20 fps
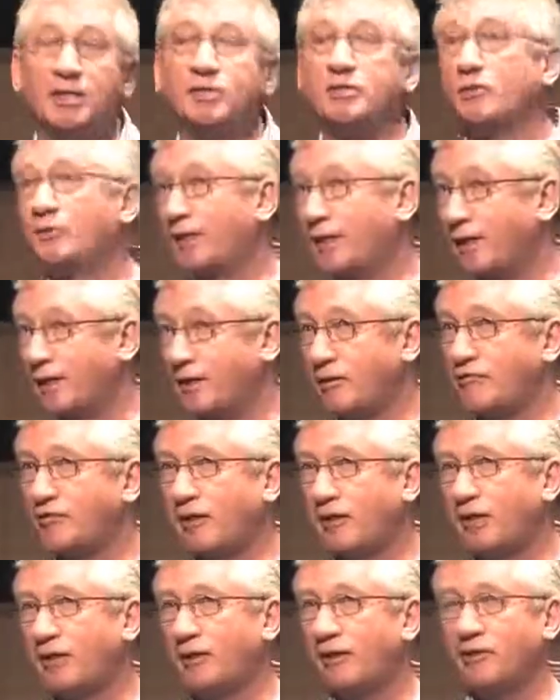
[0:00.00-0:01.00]
So we're getting
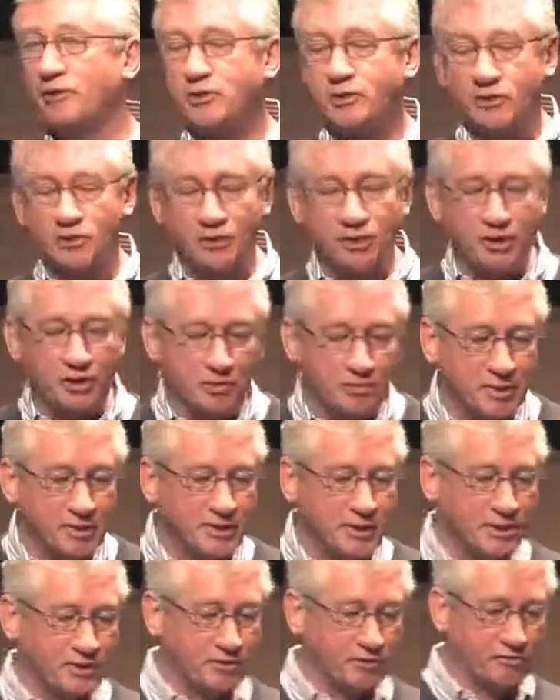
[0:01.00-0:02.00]
very close to the human
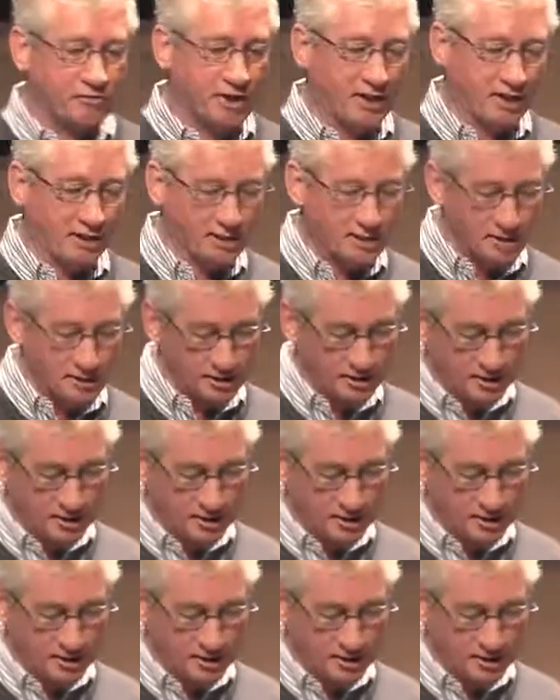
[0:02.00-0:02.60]
sense of fairness,